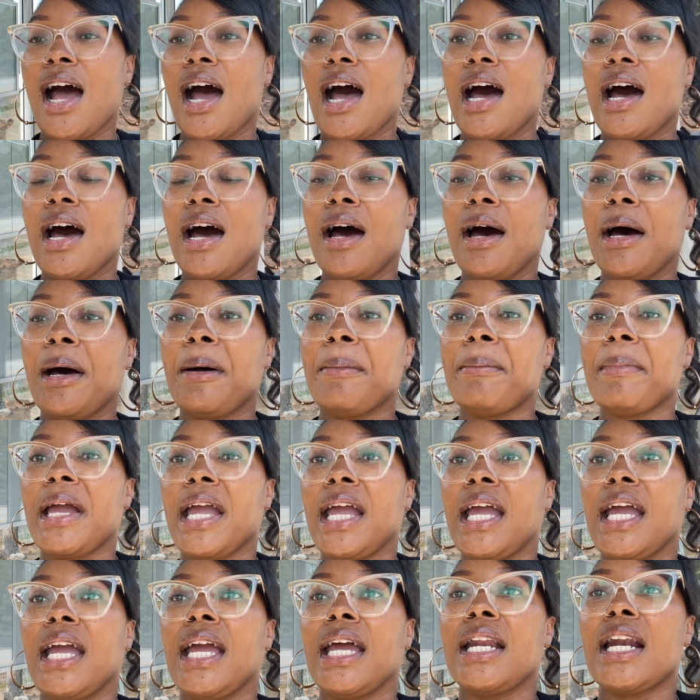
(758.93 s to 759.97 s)

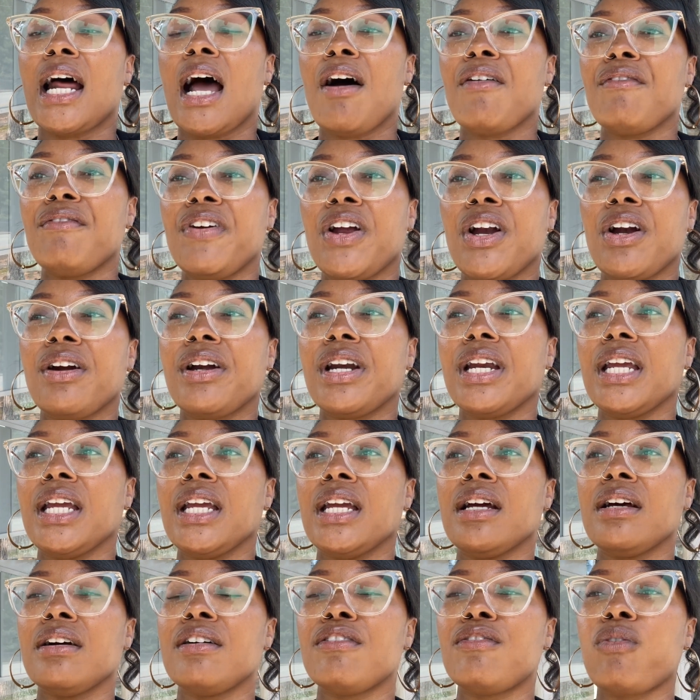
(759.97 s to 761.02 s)
And I'm
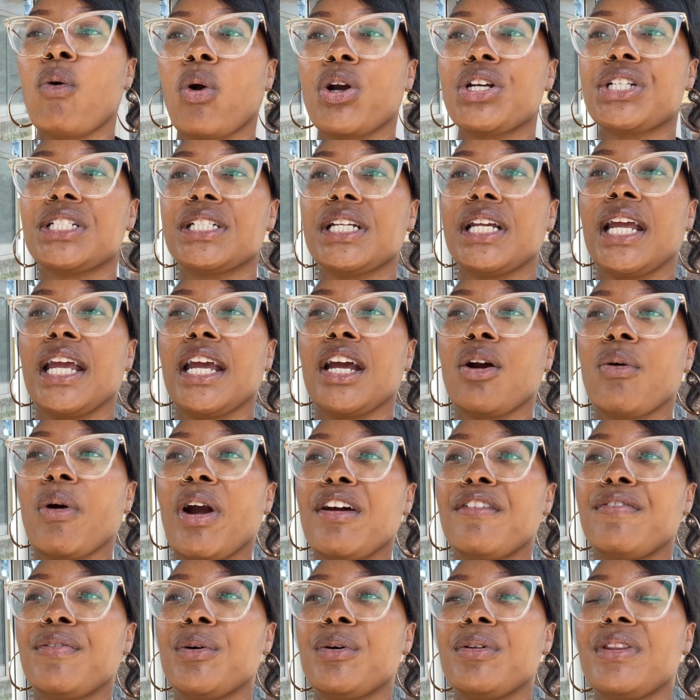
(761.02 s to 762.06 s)
very fortunate and
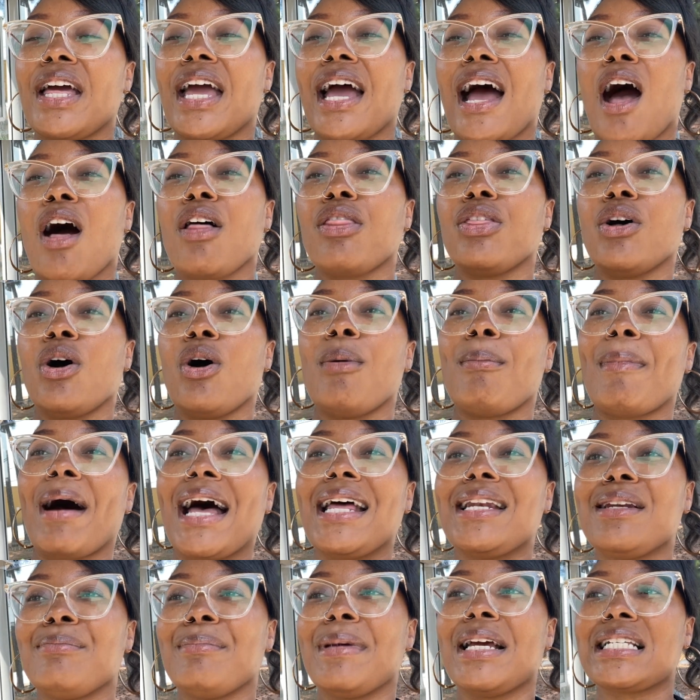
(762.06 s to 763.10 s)
grateful that although
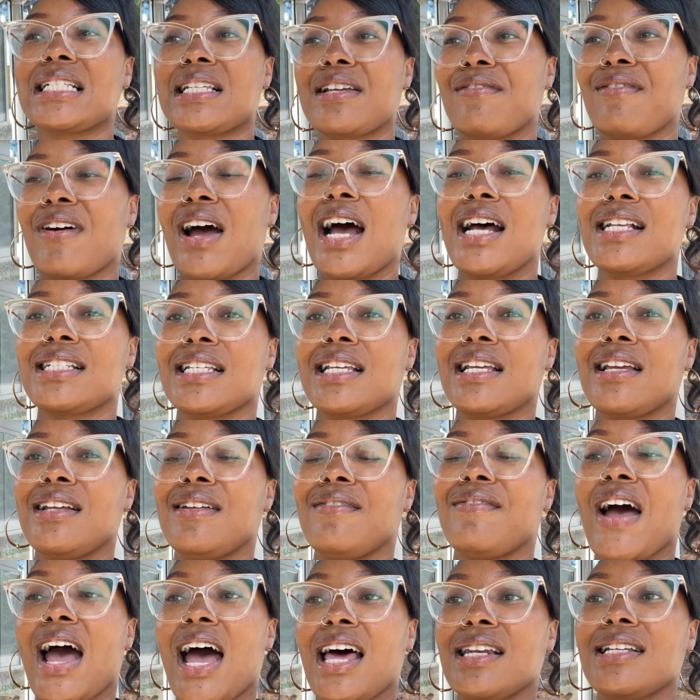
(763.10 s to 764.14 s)
my domestic
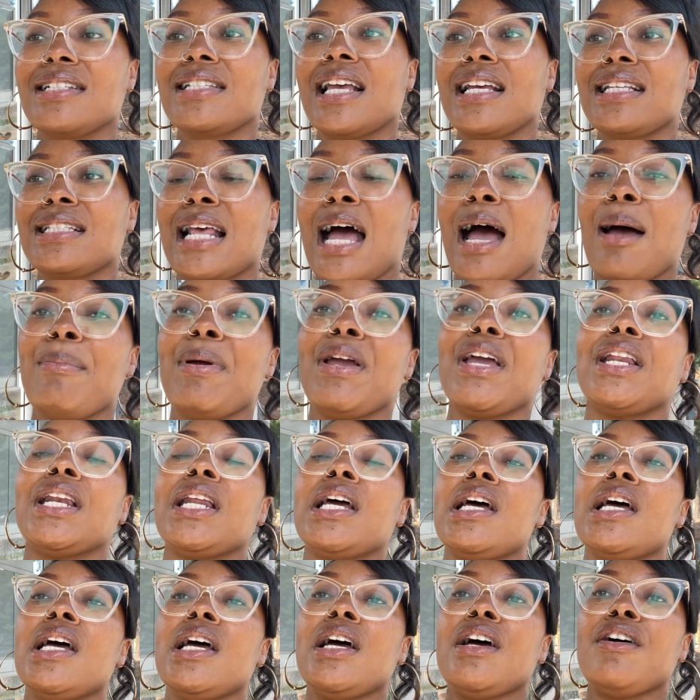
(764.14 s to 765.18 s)
violence has not been
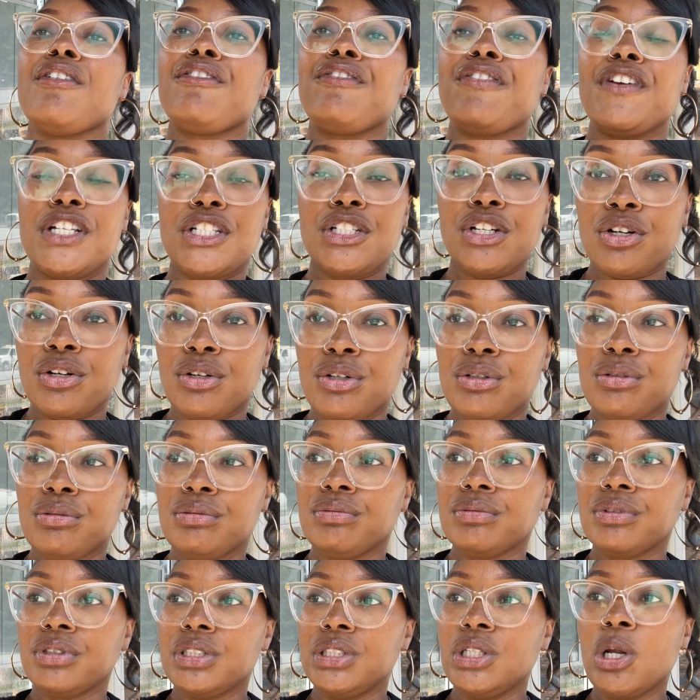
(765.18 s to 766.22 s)
physical,
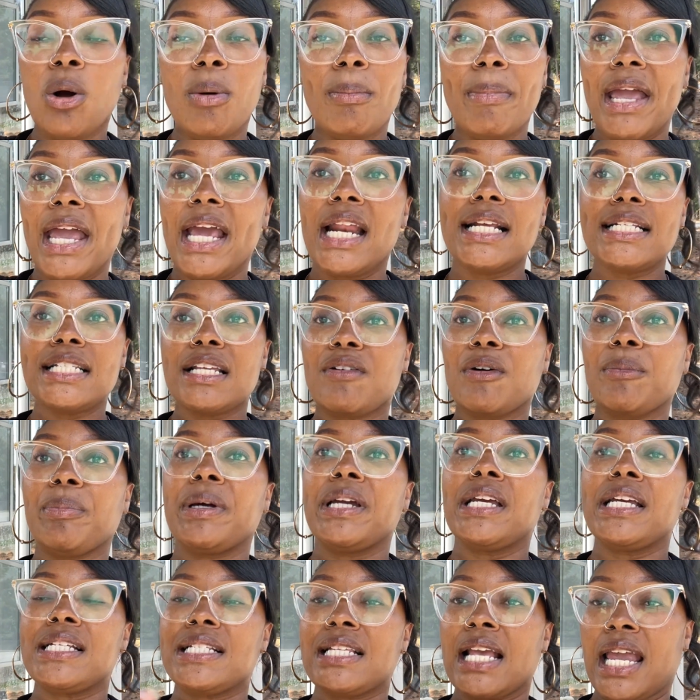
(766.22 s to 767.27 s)
no man has ever
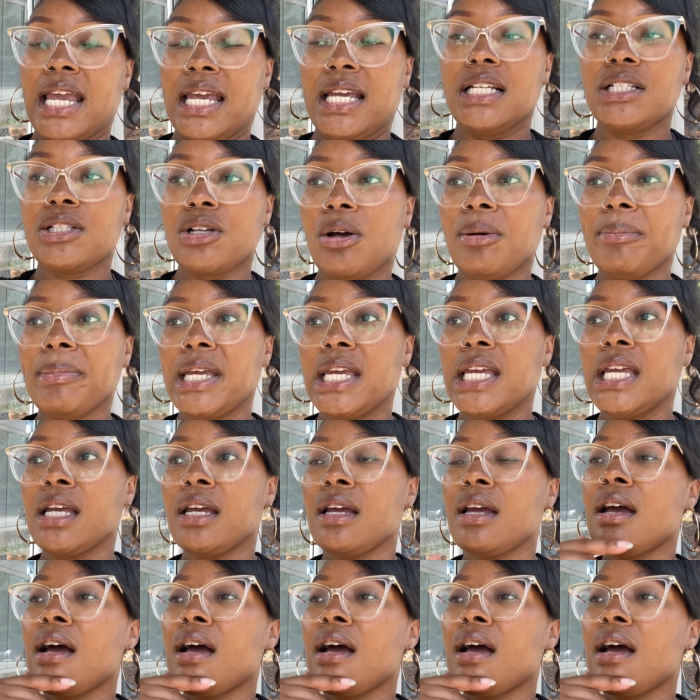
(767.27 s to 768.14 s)
put his hands on me.